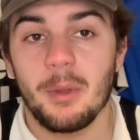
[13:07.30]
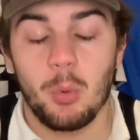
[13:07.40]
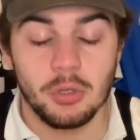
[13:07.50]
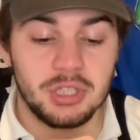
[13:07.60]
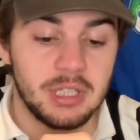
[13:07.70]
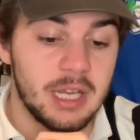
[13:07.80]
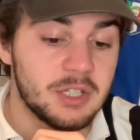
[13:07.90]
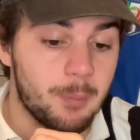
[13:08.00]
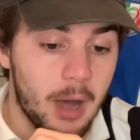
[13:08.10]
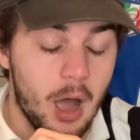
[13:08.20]
that watching this,
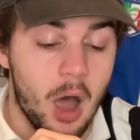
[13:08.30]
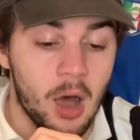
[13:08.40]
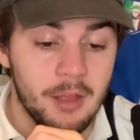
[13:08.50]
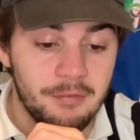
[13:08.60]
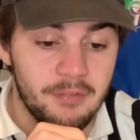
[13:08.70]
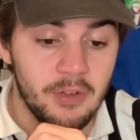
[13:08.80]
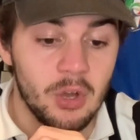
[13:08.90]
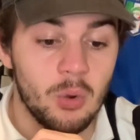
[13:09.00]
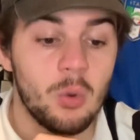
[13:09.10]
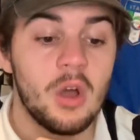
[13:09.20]
but I
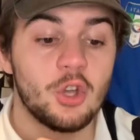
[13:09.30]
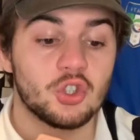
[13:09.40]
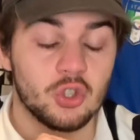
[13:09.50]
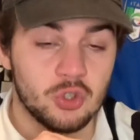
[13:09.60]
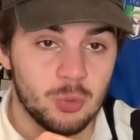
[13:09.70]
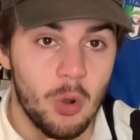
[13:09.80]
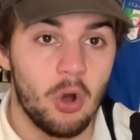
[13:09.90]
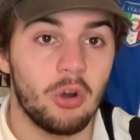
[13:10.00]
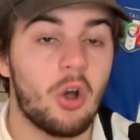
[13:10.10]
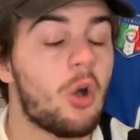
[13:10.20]
feel
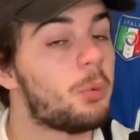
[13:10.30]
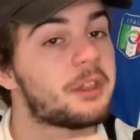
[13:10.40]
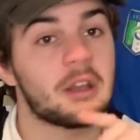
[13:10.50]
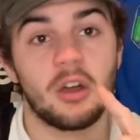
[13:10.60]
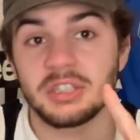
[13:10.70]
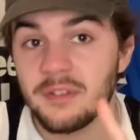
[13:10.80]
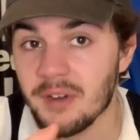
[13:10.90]
Sassuolo, with the likes of